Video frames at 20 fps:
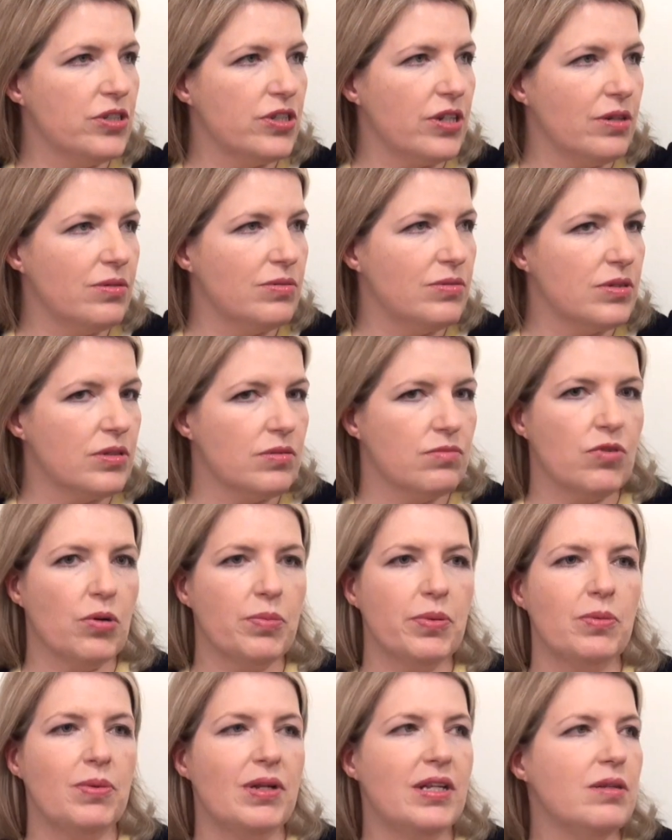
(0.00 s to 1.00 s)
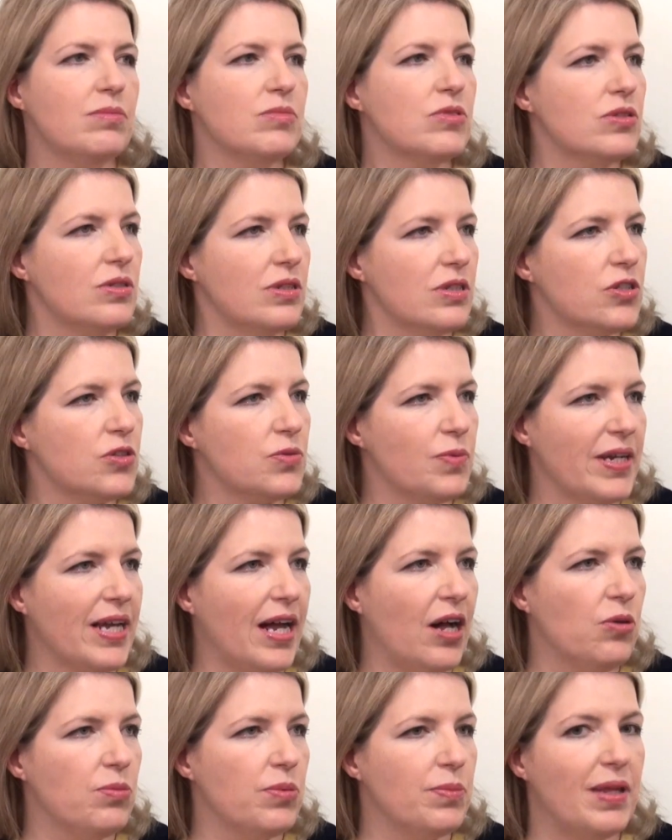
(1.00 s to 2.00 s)
Jones and Robbie Williams doing a swing
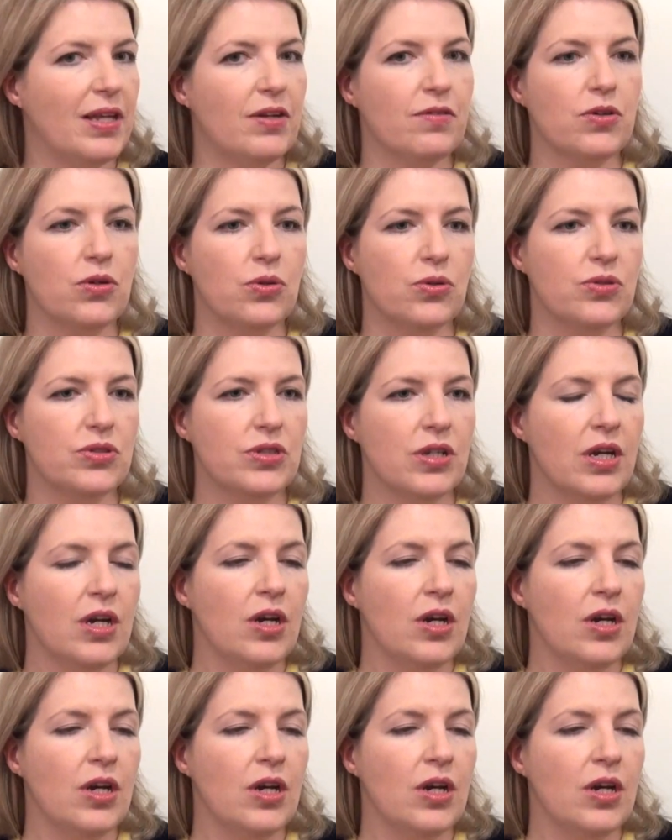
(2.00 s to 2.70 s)
album, then of course,